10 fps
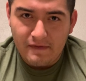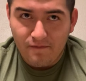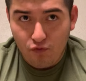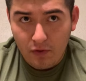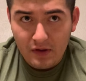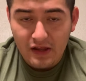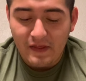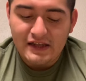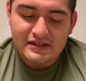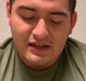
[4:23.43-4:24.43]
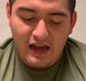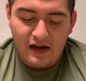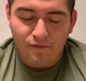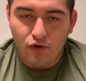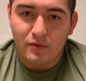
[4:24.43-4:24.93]
formula. That's the
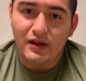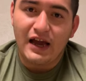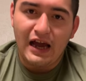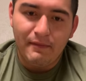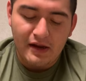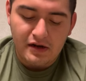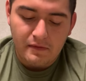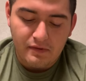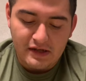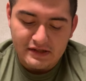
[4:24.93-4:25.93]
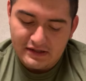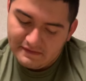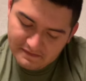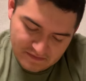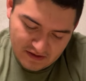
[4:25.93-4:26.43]
kind of formula I made up because
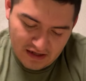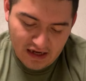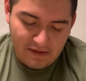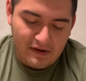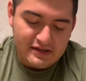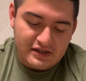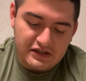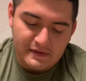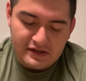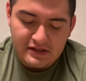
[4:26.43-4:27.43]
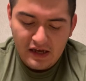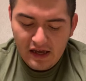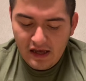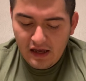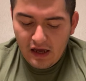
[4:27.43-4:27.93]
it kind of makes sense, because
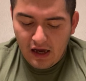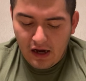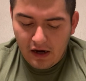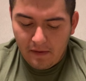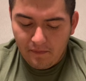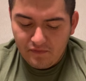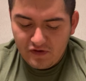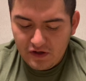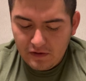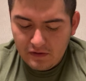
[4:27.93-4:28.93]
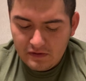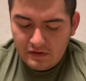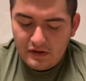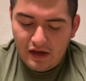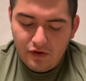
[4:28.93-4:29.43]
2,
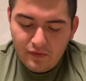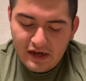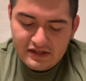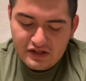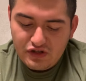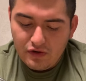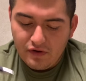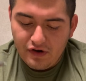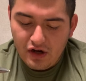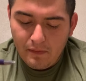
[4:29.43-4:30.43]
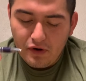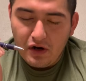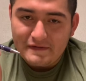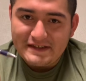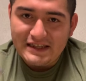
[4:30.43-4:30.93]
and you raise it to the number
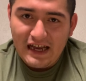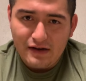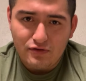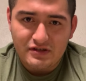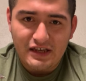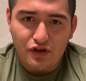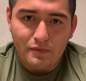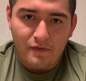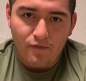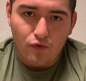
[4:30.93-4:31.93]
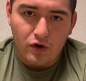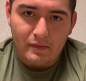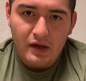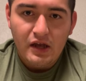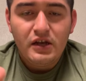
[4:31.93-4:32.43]
of cycles that you perform.
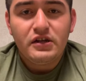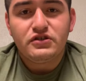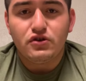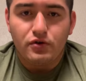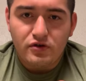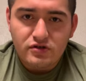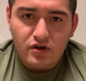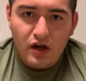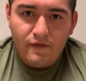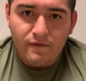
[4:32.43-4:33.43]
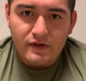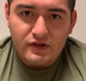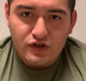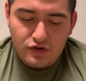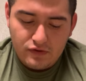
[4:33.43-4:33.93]
So you start off with
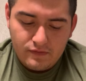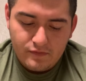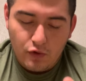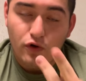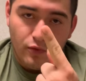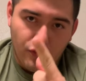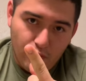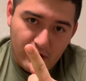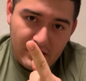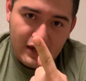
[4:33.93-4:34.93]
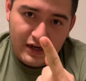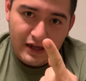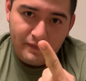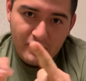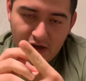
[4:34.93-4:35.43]
2, or with 1
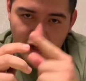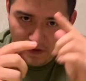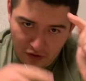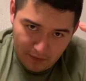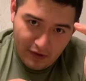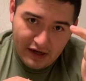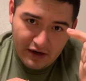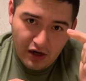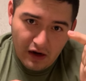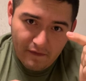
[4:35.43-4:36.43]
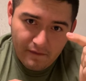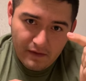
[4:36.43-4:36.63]
DNA, and then you break it off,